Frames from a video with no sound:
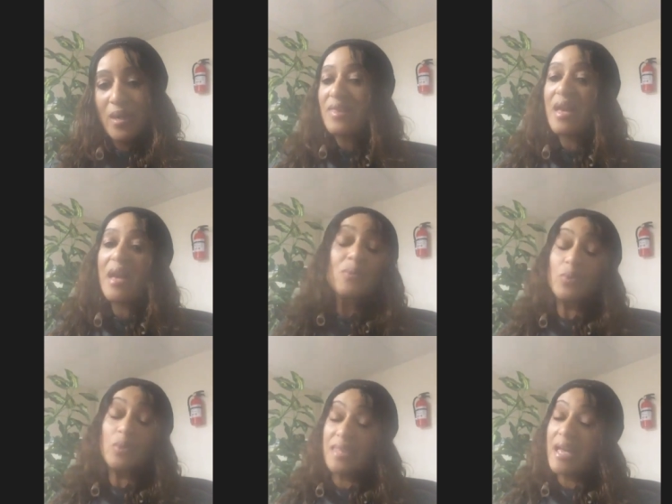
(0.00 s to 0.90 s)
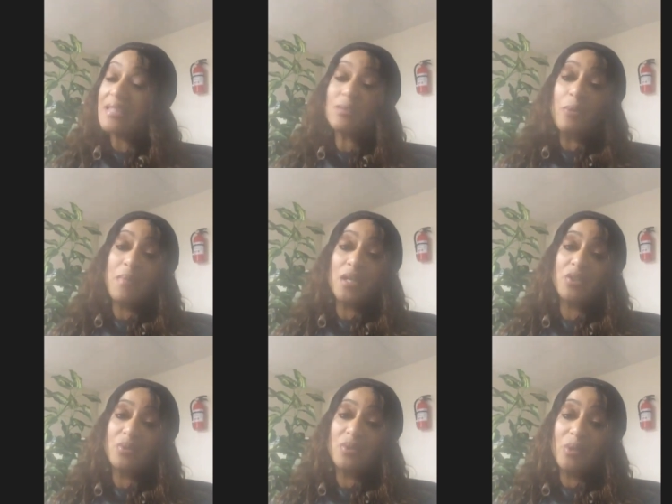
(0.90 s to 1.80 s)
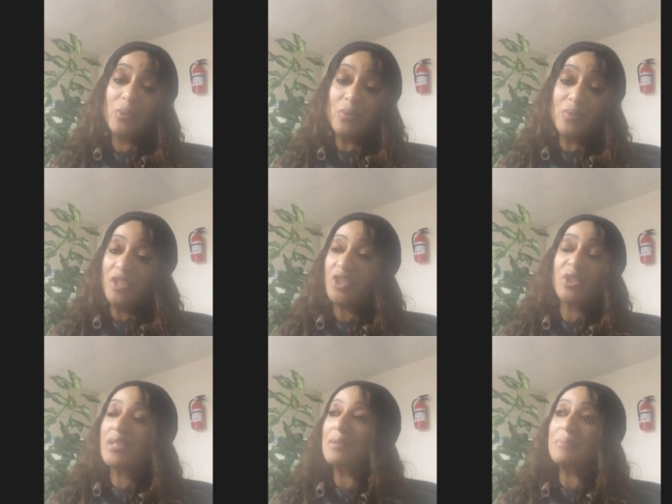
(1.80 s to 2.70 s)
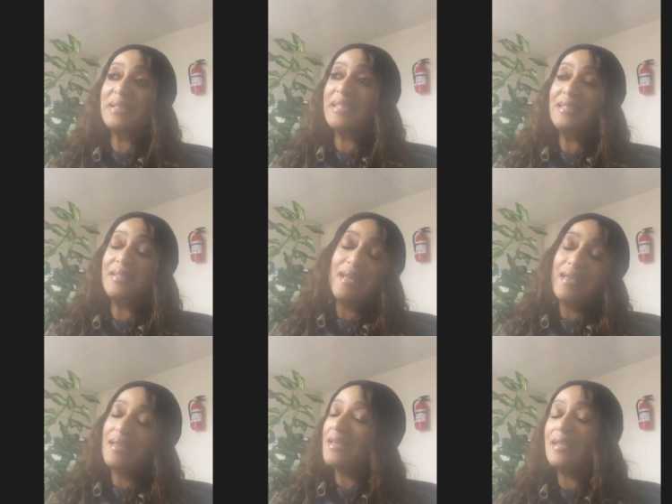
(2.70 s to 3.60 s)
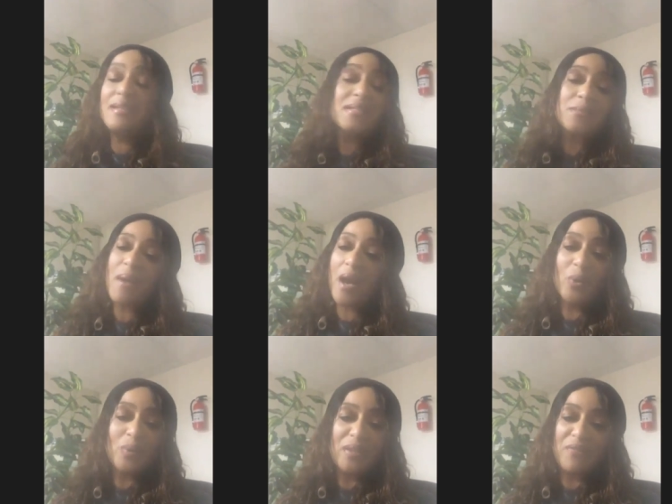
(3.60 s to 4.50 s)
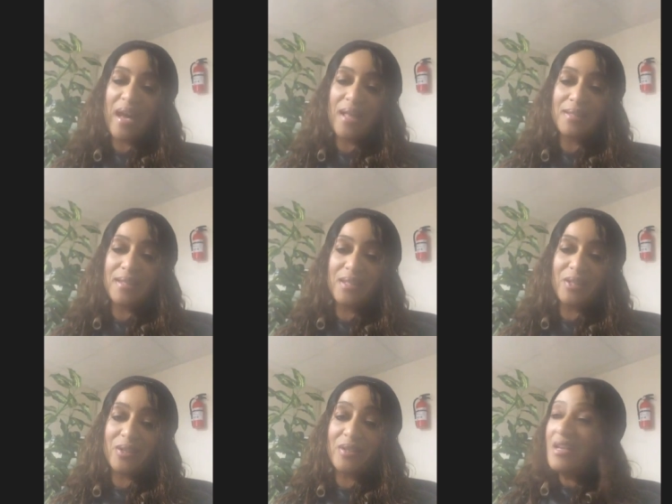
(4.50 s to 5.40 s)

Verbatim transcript: That's that's what makes you know that you're complete and he is my only validator.